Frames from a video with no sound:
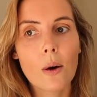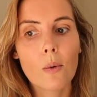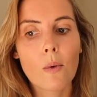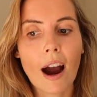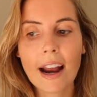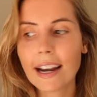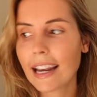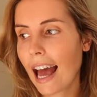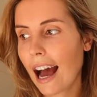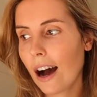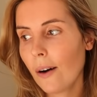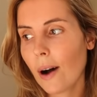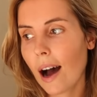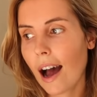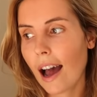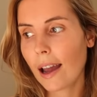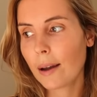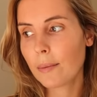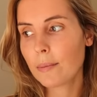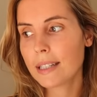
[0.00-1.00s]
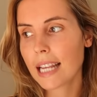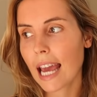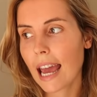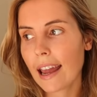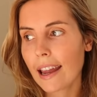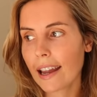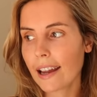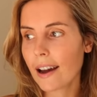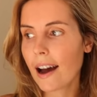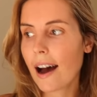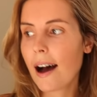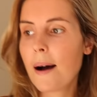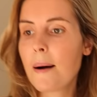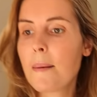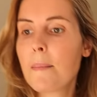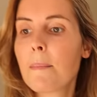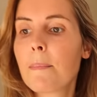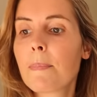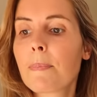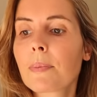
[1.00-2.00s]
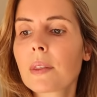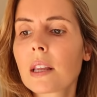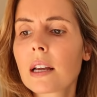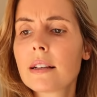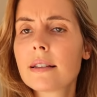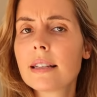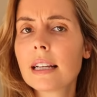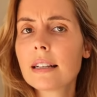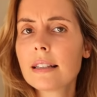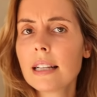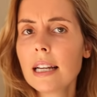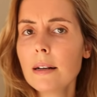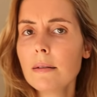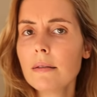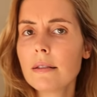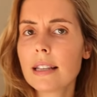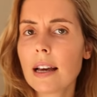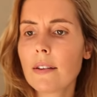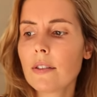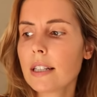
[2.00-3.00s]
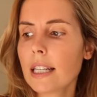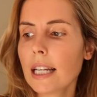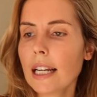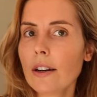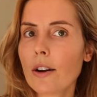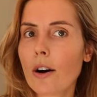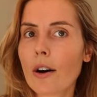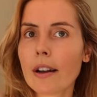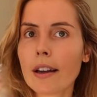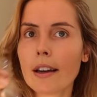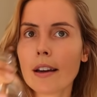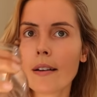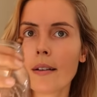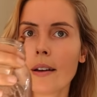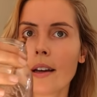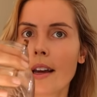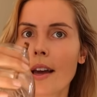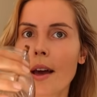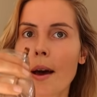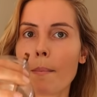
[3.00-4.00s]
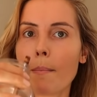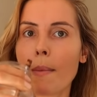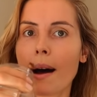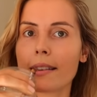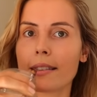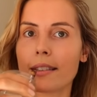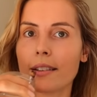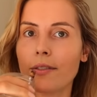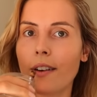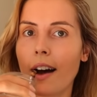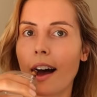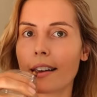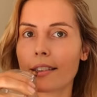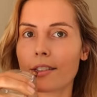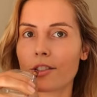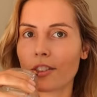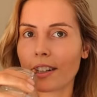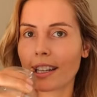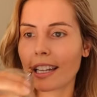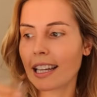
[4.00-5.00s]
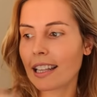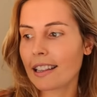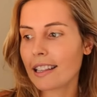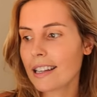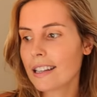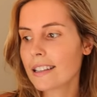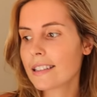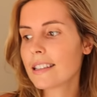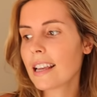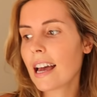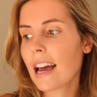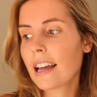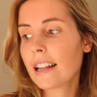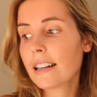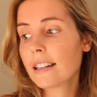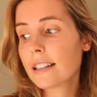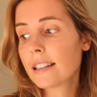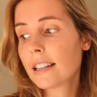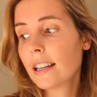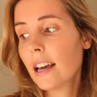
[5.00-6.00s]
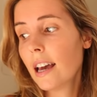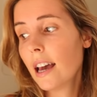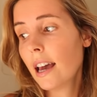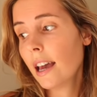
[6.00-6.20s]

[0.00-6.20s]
Right now, I'm day um, 16, 17 on a master fast drinking this and